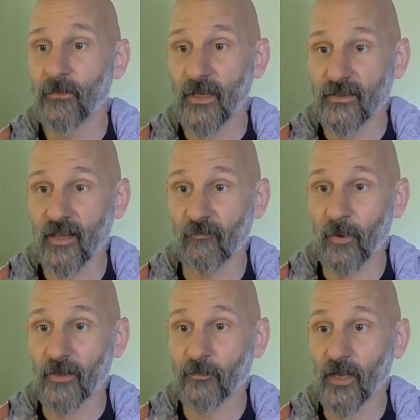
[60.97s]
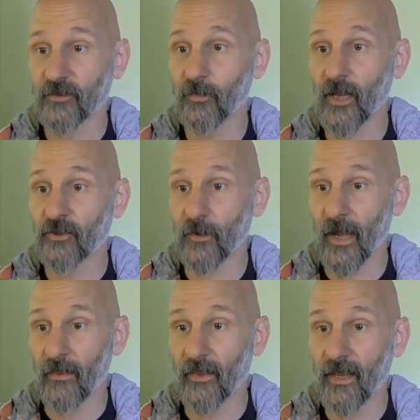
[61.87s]
Instead of plus, plus, plus, we
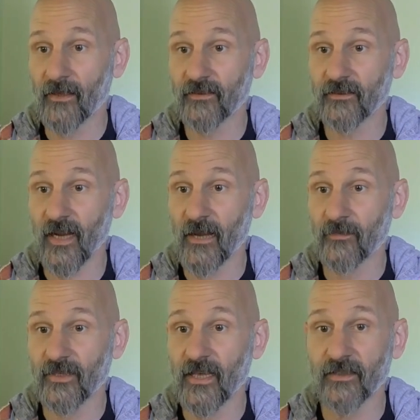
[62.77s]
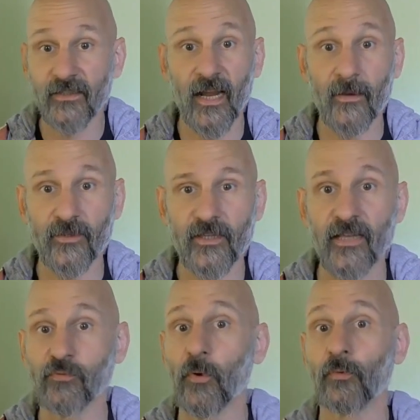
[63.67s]
got this times this times
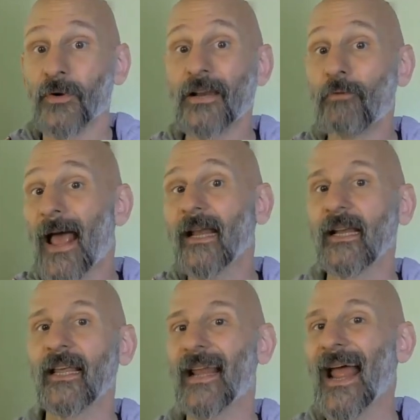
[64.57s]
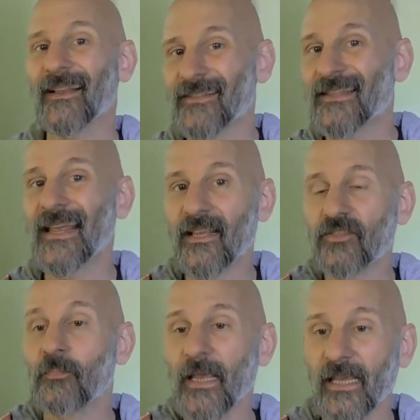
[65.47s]
this. We're rewriting it as
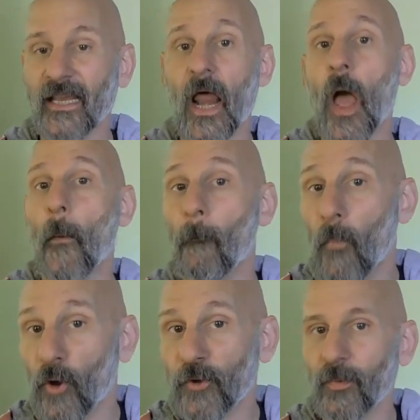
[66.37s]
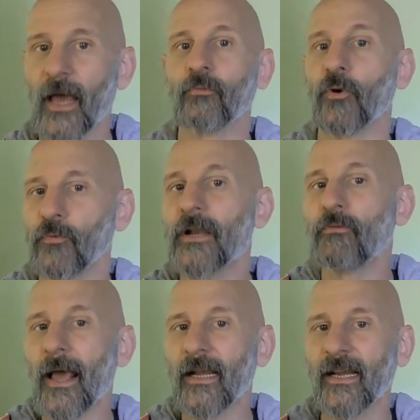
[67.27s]
things being multiplied. We're
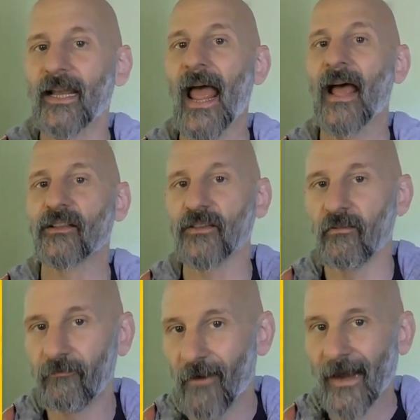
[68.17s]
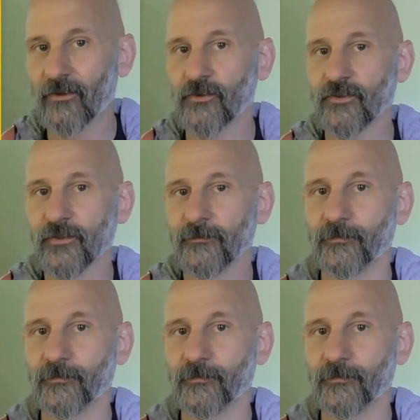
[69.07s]
rewriting it as factors.